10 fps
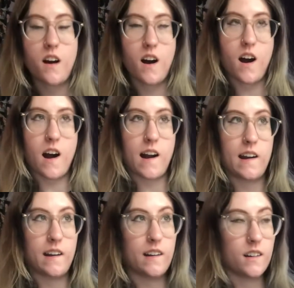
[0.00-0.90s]

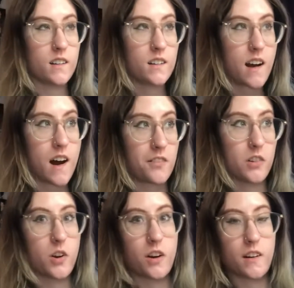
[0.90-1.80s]
I have a
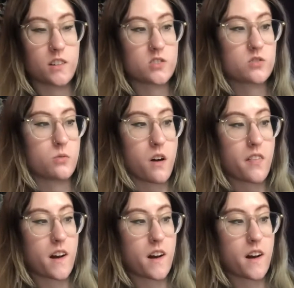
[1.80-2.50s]
learning disorder that